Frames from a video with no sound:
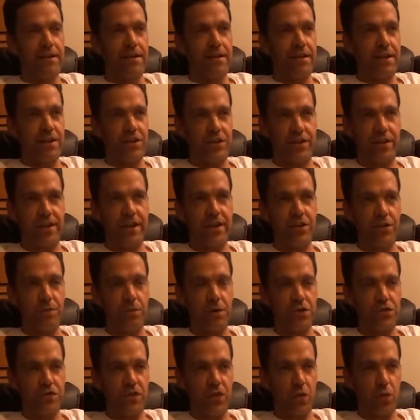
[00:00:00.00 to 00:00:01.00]
He has a
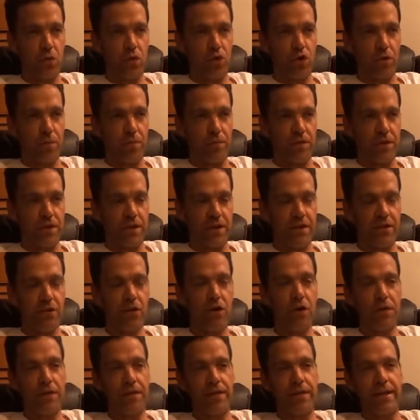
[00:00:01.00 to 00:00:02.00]
bunch of other work, but
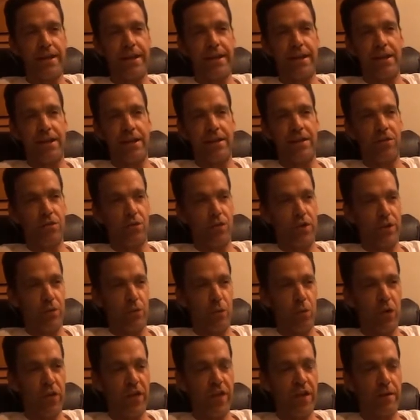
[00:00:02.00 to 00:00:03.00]

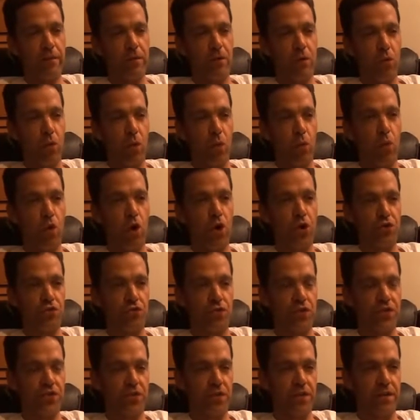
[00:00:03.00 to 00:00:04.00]
and one thing about Walter
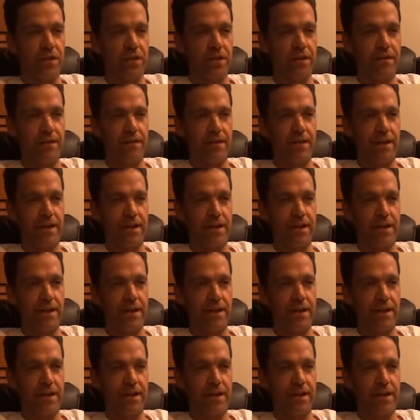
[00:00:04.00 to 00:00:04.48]
Russell that